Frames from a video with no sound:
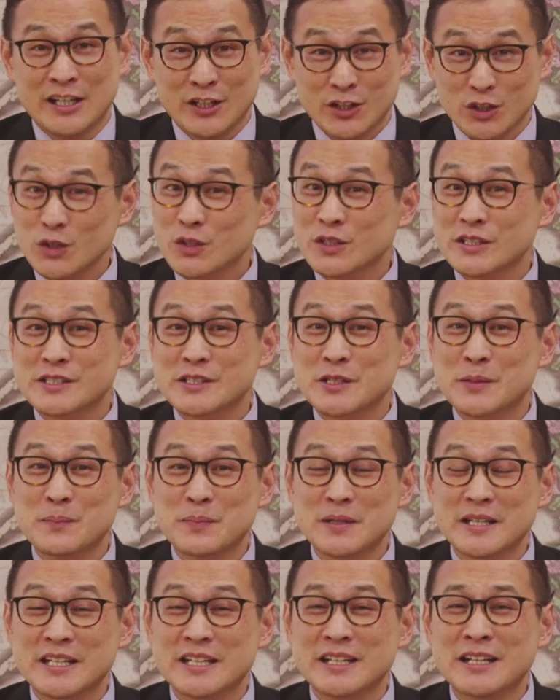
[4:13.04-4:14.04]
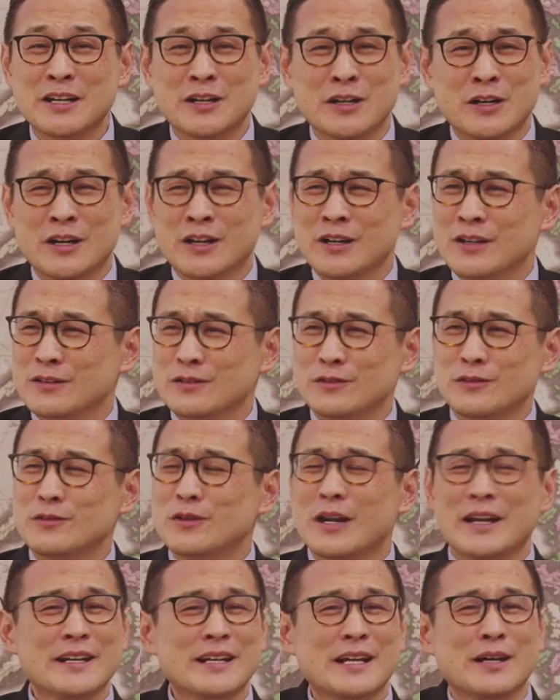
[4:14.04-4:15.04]
You could simply
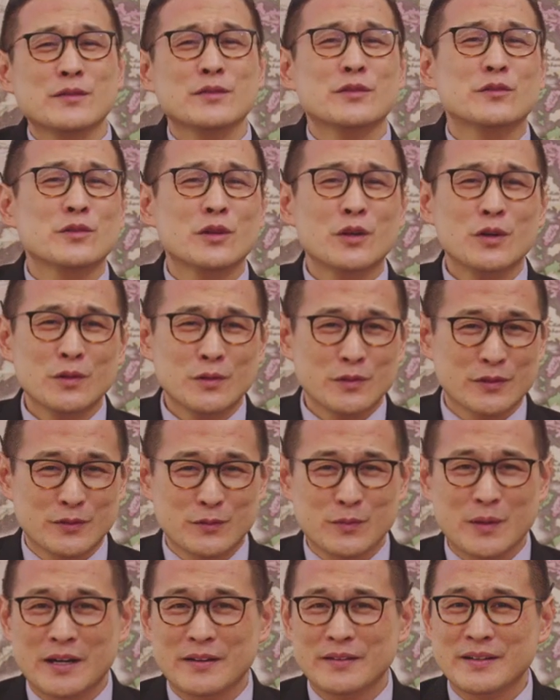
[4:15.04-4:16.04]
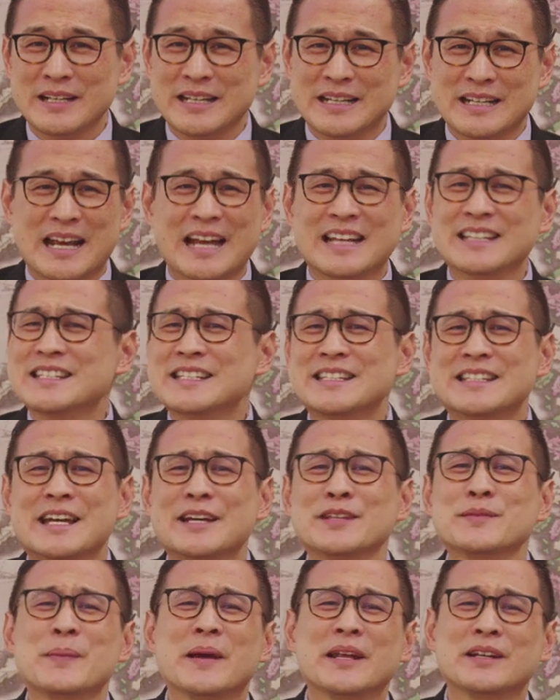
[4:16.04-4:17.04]
run down the road wearing an anti
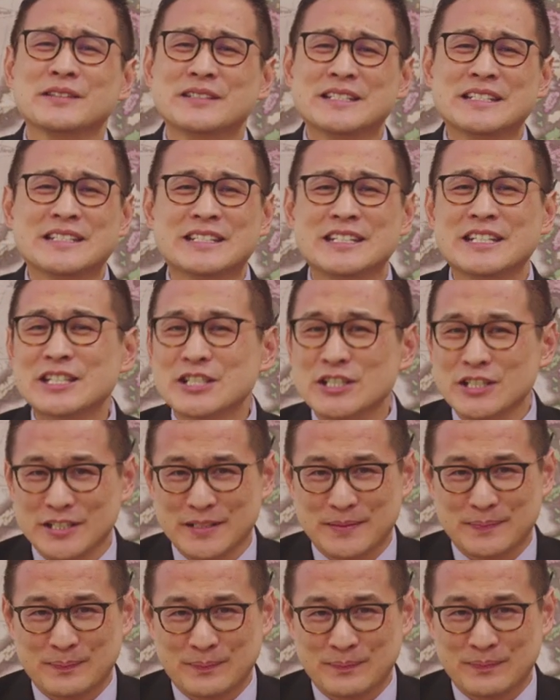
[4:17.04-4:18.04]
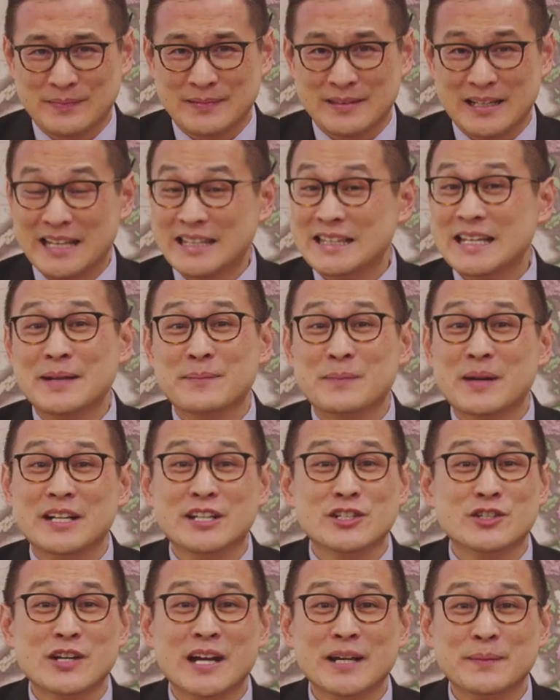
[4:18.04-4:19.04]
death penalty t shirt, and that might
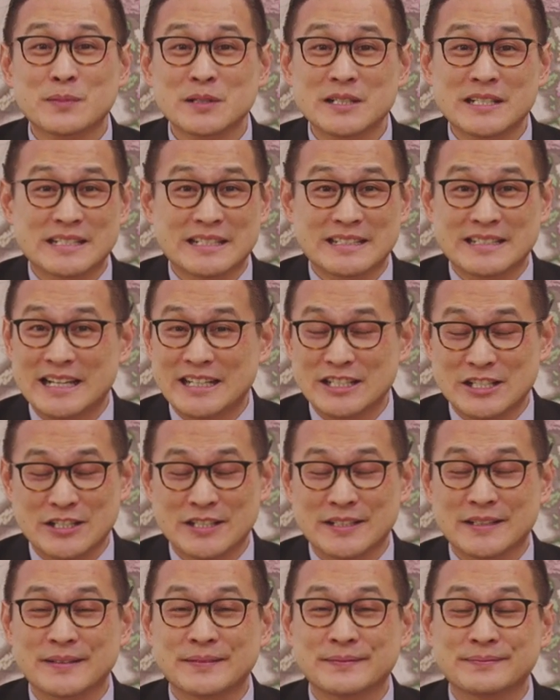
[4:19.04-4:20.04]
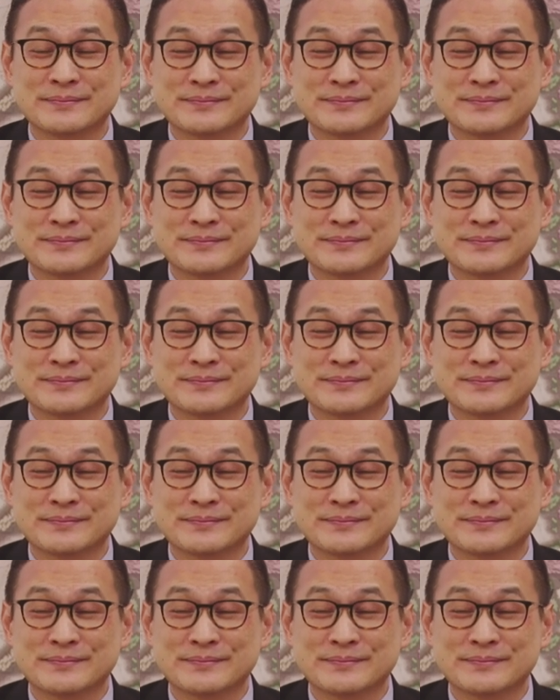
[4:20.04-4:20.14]
attract police attention.